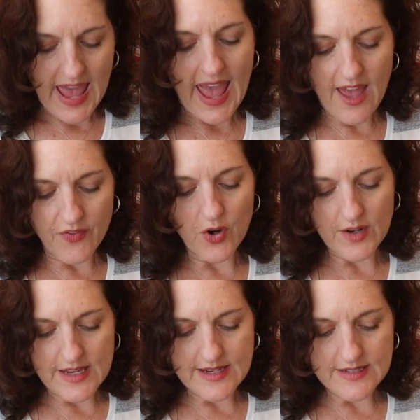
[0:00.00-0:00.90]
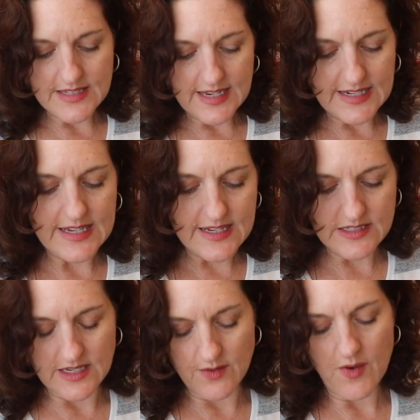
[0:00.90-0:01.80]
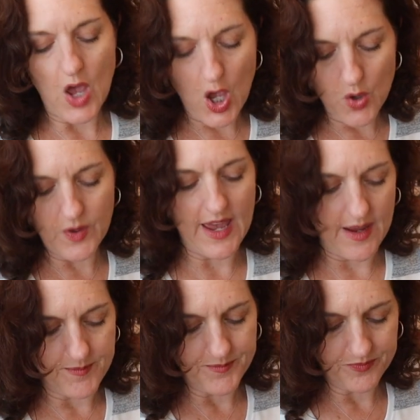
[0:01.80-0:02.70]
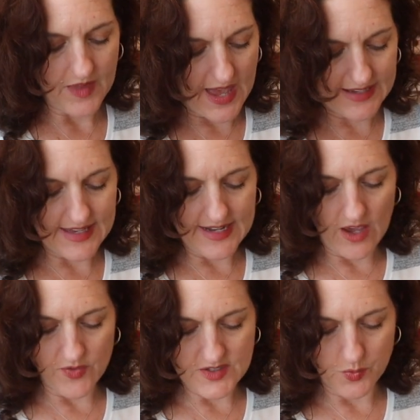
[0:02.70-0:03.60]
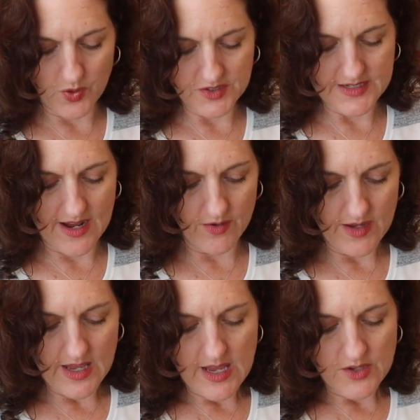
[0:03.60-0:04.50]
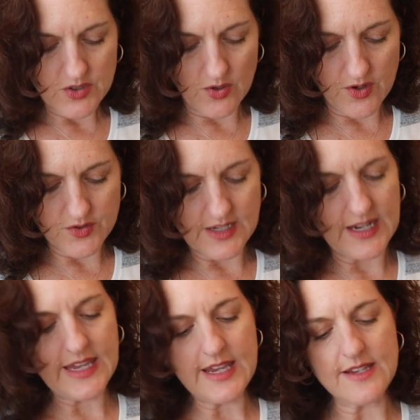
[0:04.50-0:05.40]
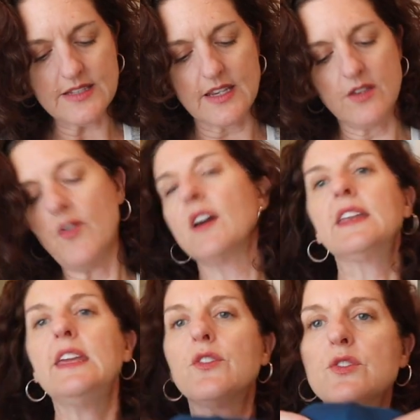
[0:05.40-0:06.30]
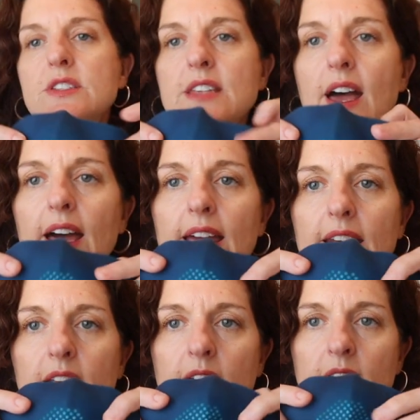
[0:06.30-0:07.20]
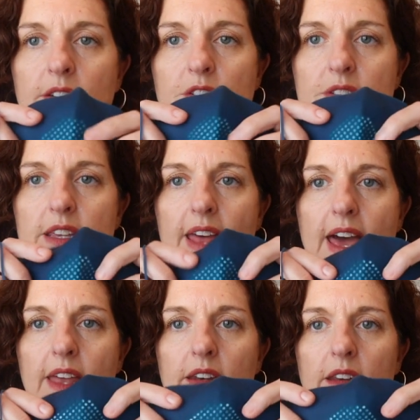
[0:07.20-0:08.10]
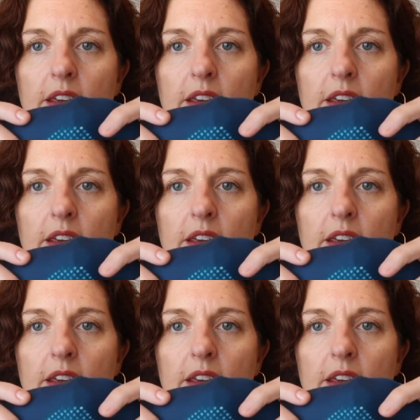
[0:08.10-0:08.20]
And there is adhesive. Okay, I get how this works now. So there's adhesive on either side. You see that?